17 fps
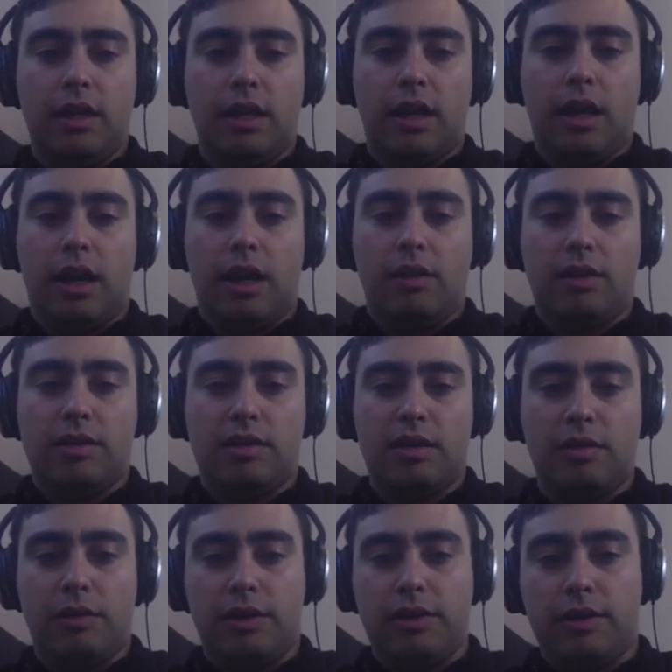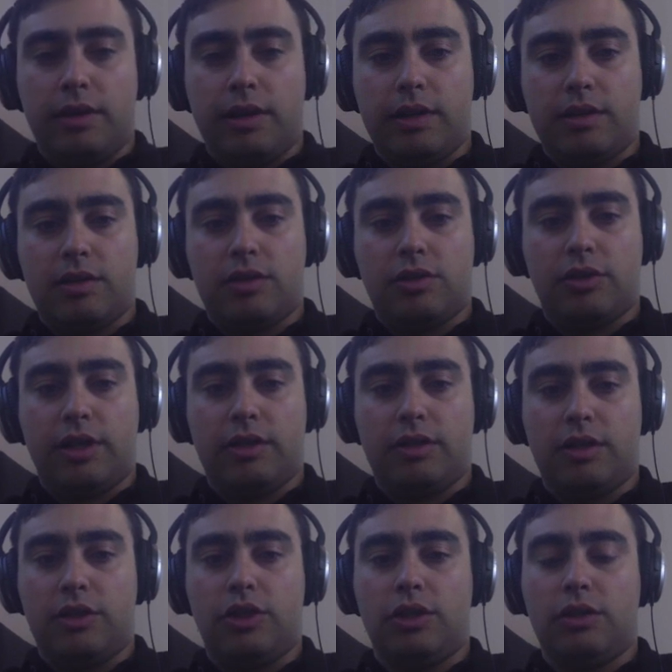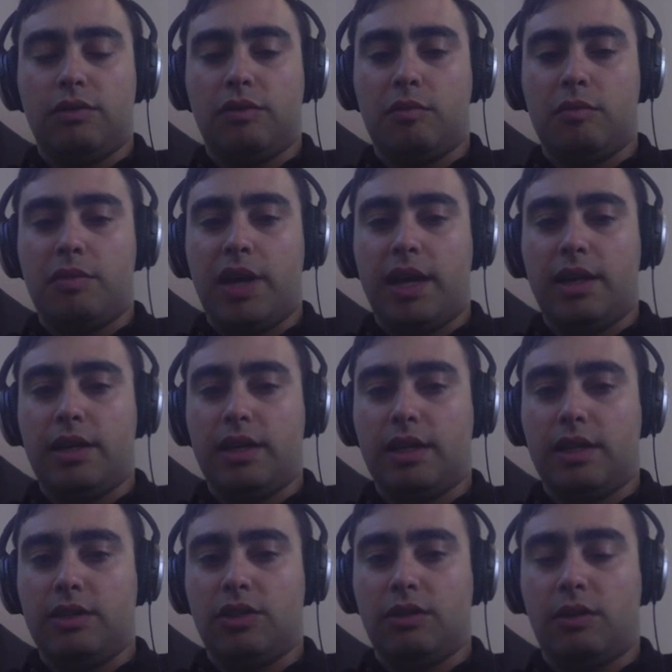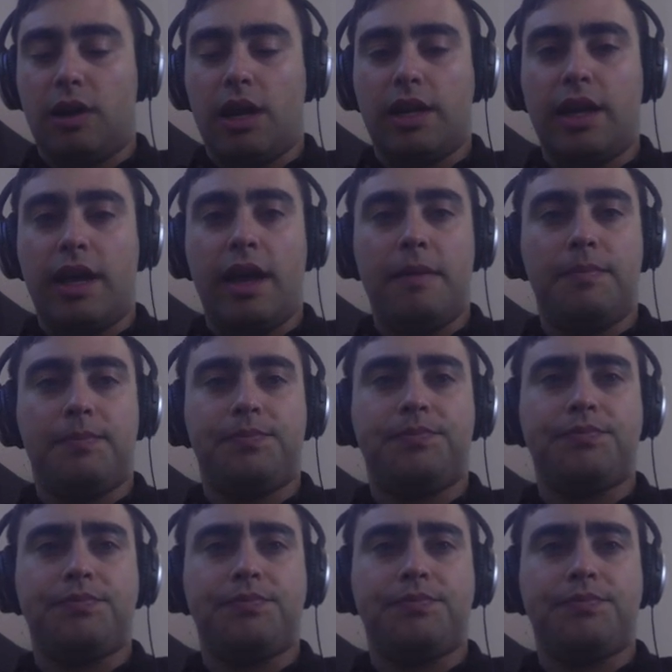Let's see whether it's transitioned from pending to running yet.